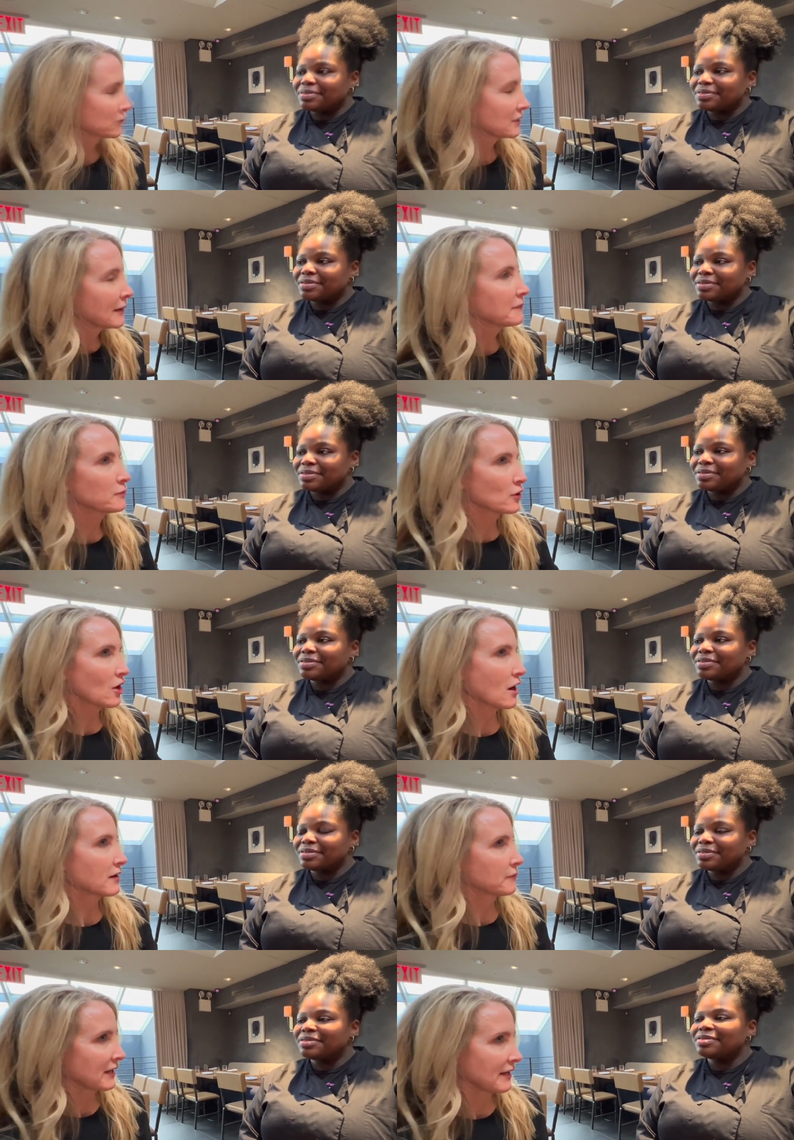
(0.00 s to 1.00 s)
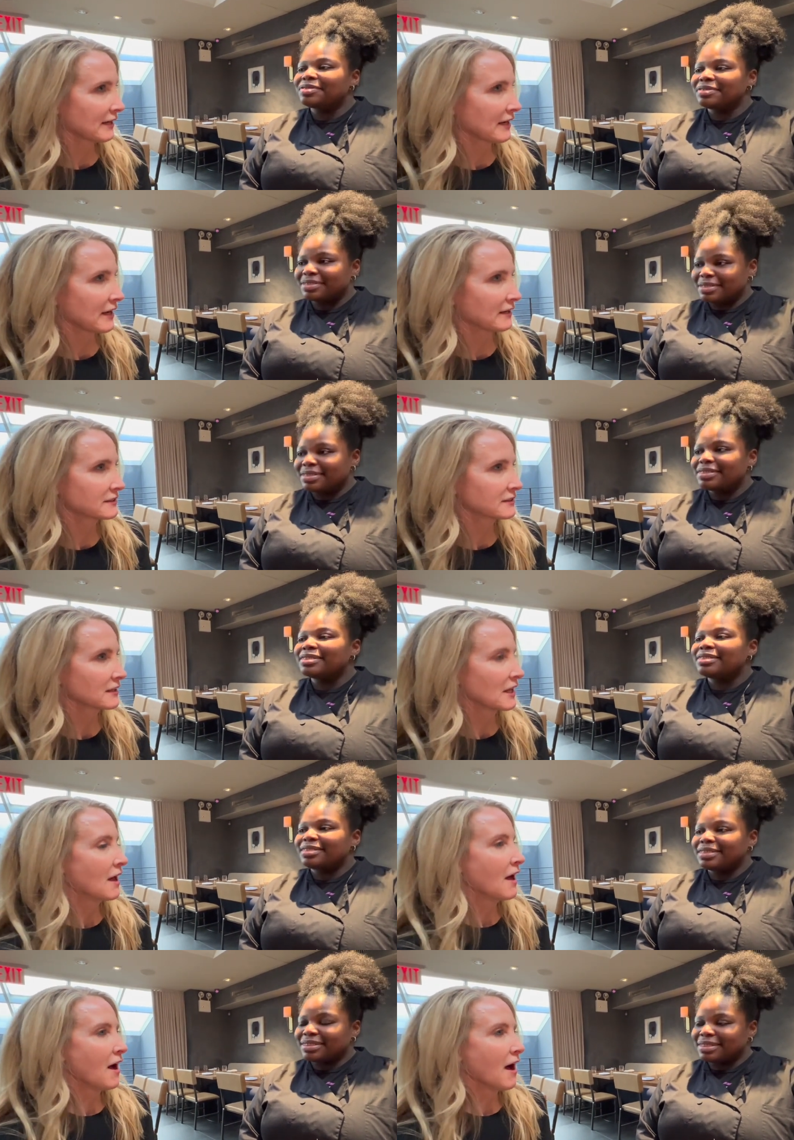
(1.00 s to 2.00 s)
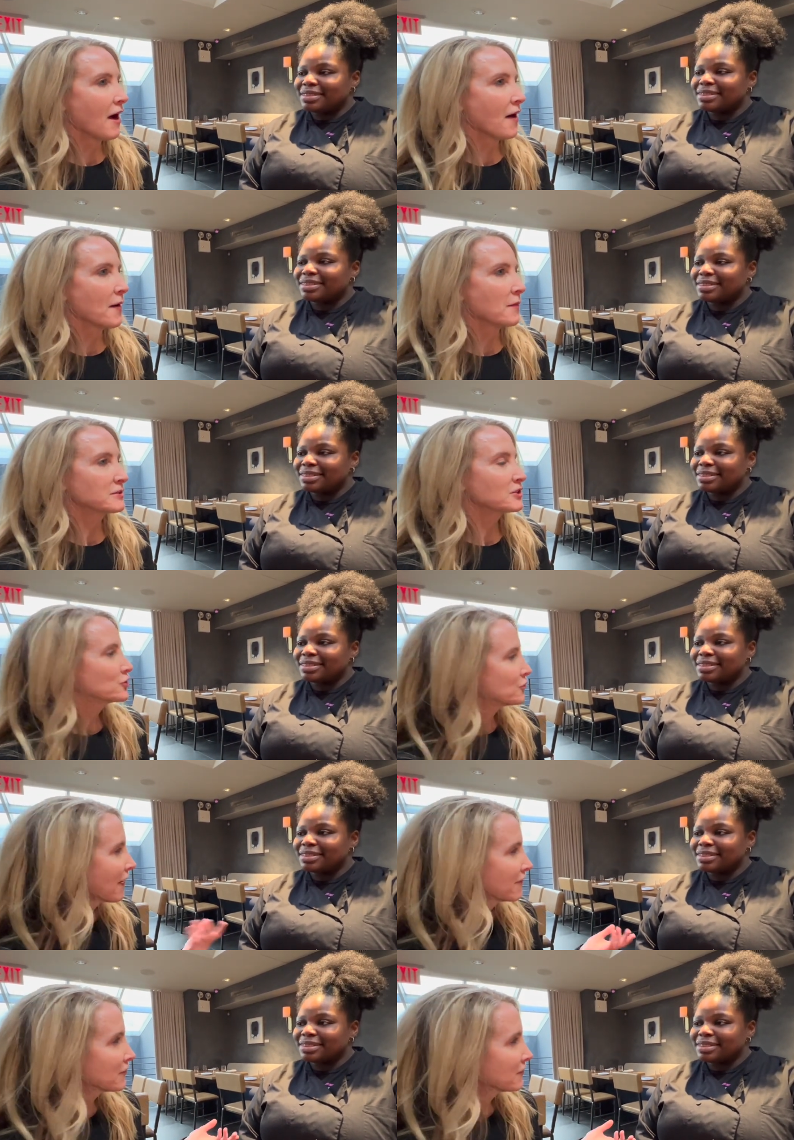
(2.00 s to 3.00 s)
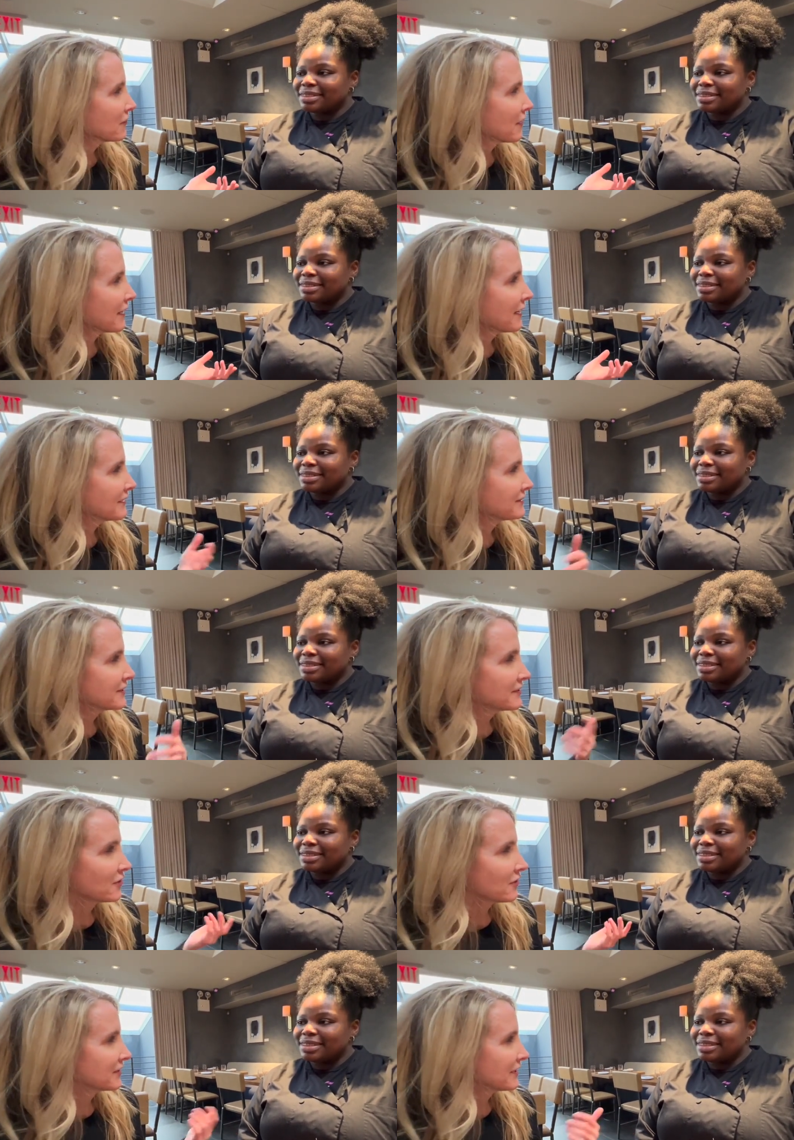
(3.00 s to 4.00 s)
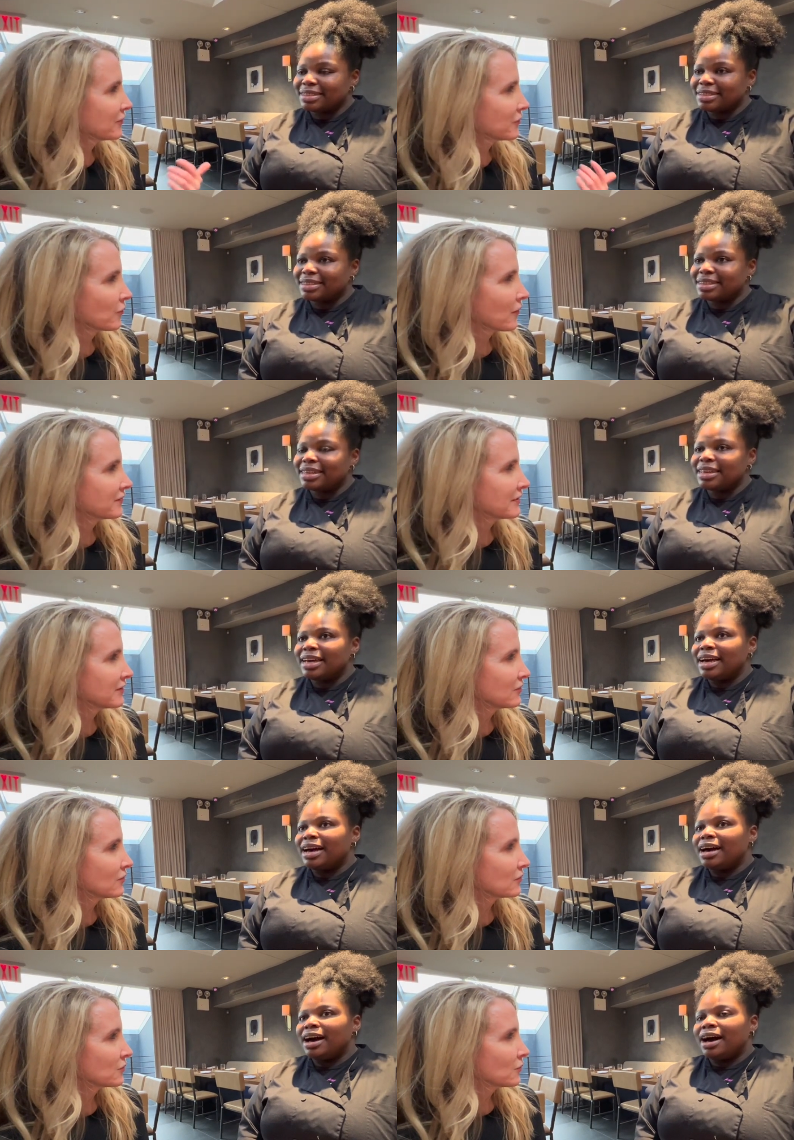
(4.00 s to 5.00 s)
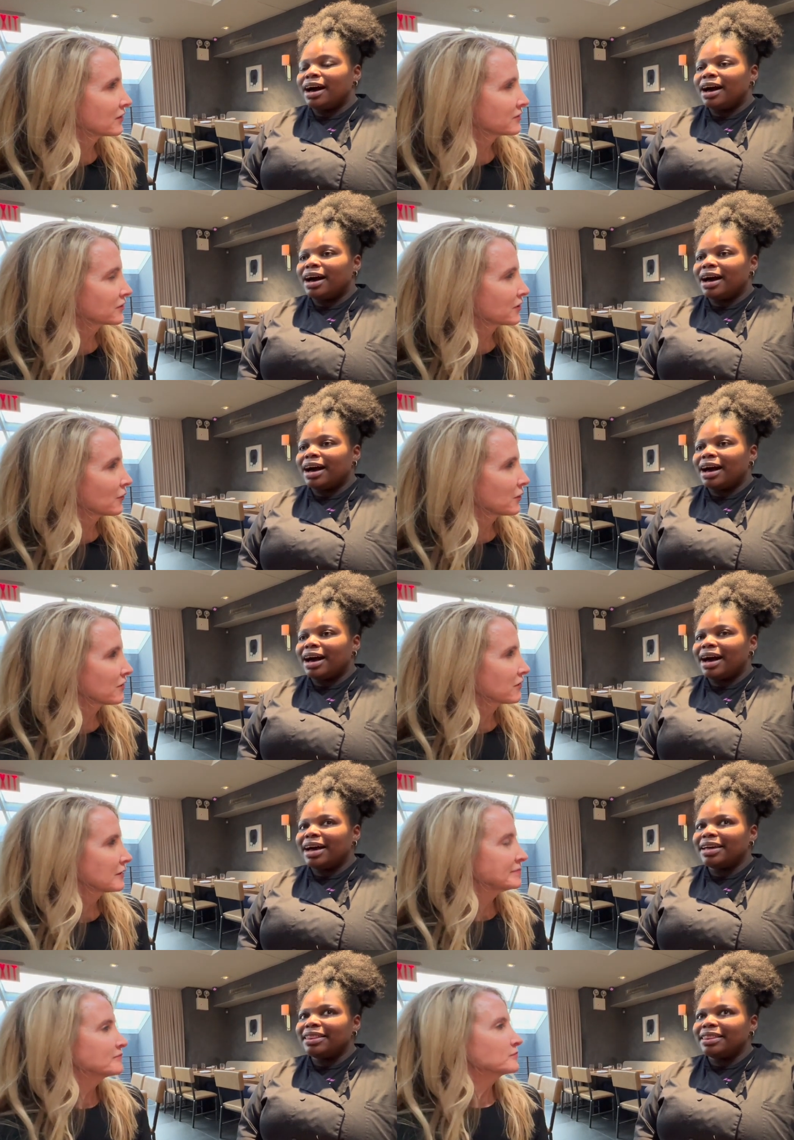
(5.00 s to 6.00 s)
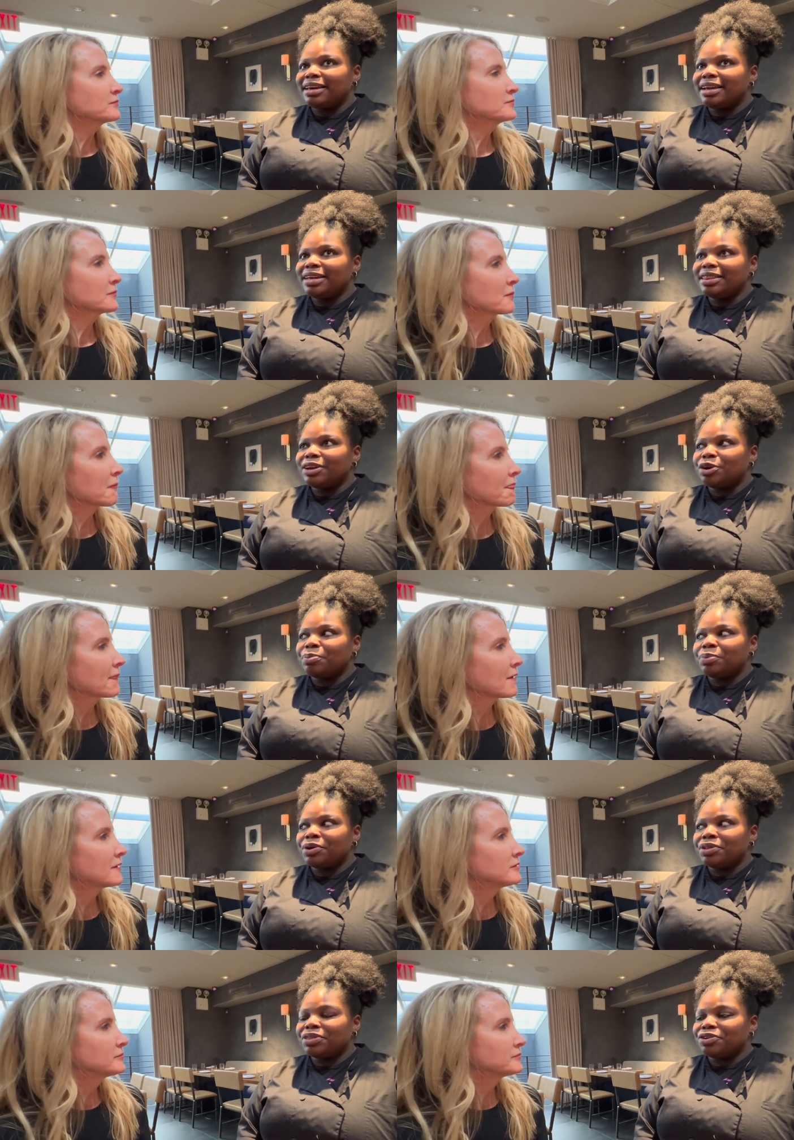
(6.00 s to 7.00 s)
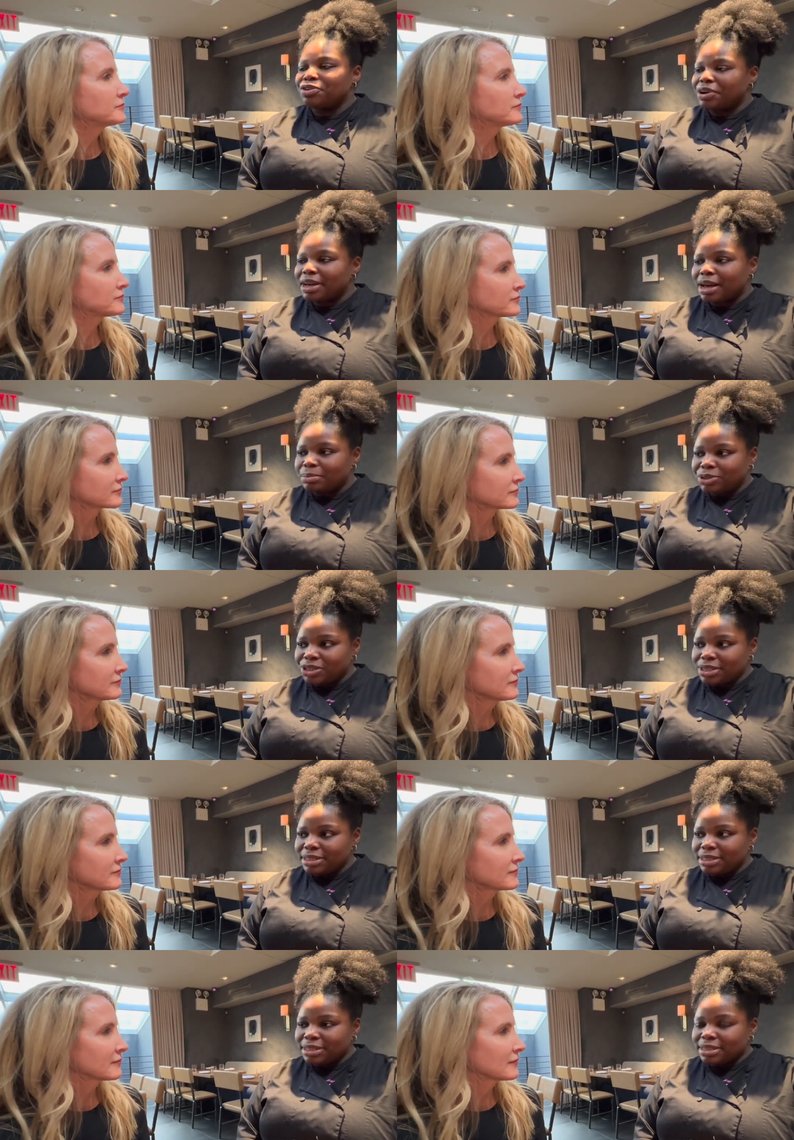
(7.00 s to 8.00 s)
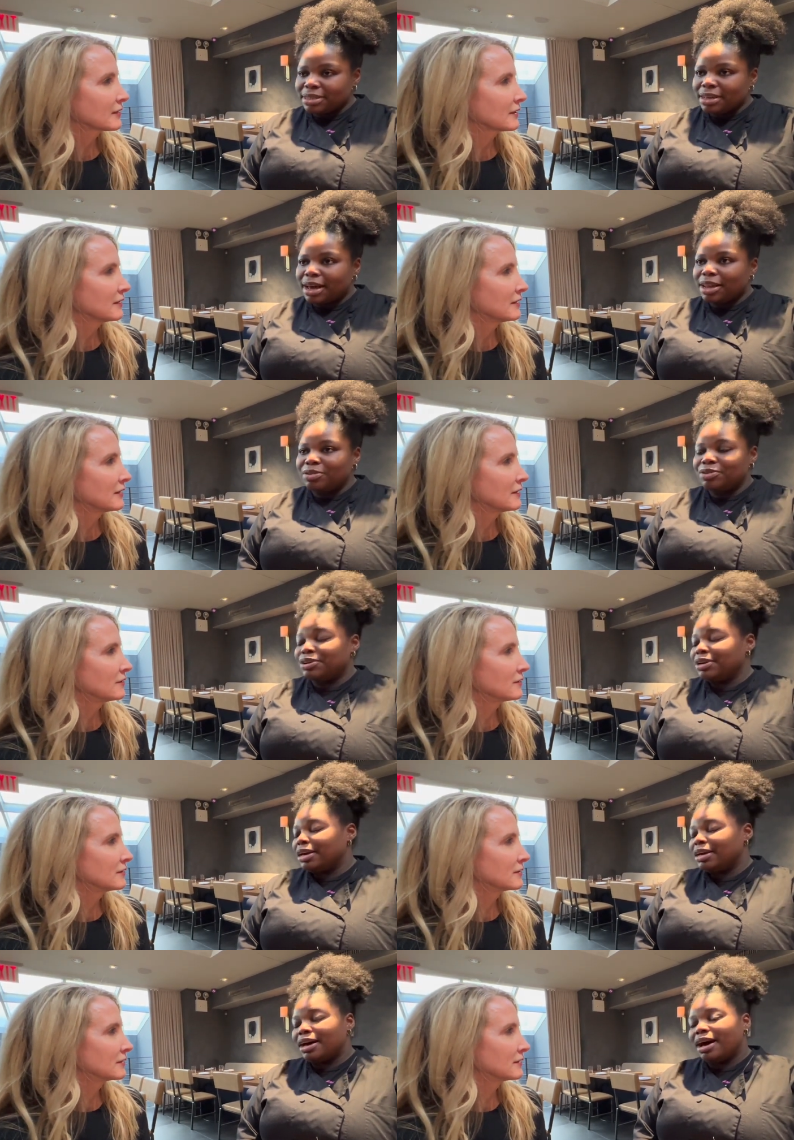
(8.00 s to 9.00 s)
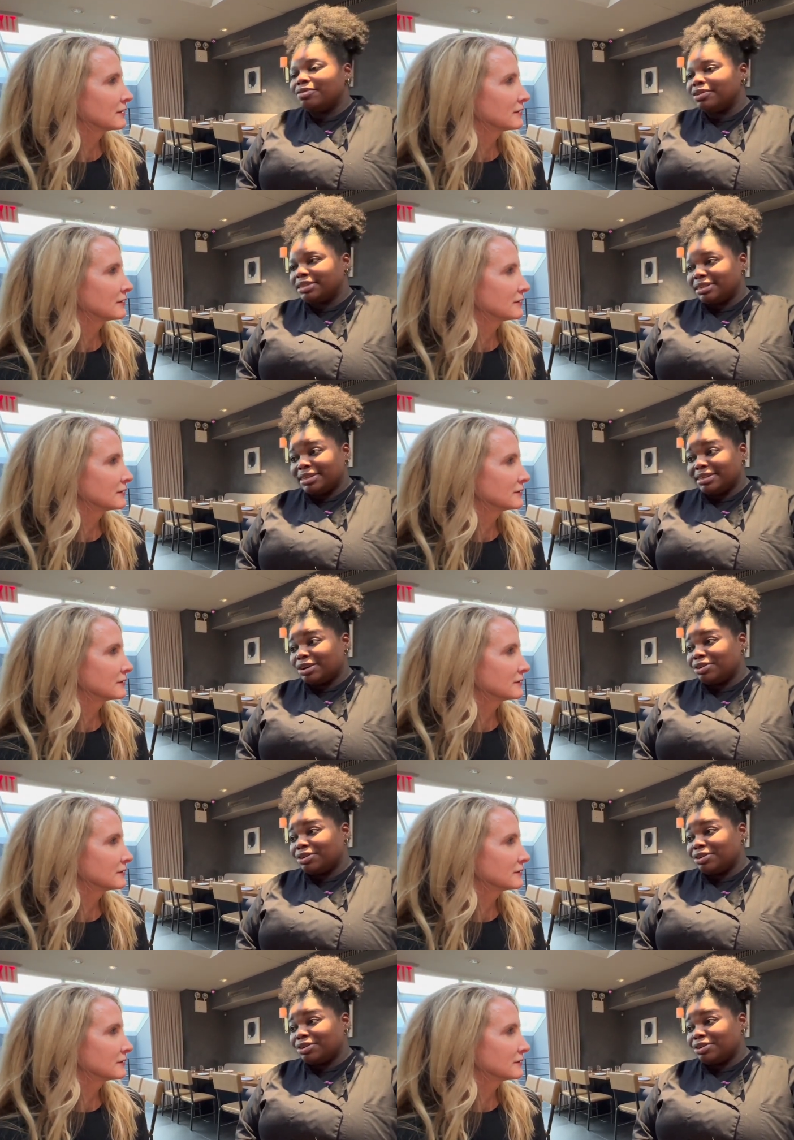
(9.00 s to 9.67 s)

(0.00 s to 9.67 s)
Speaker 1: lemon ricotta pancakes. Um, did you have a, an idea on either one that you wanted to go with?
Speaker 2: I think they're both great options. The aloe olio cake obviously is our